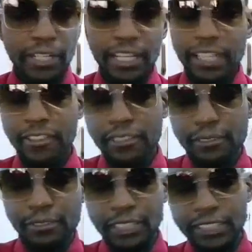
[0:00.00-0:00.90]
get your
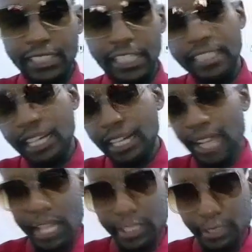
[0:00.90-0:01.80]
first 10
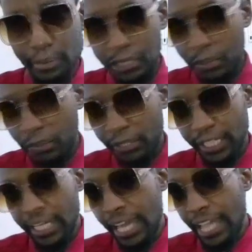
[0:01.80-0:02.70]
customers
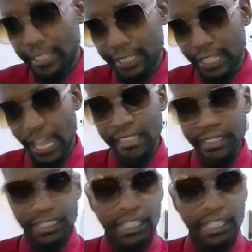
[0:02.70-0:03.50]
within 90 days.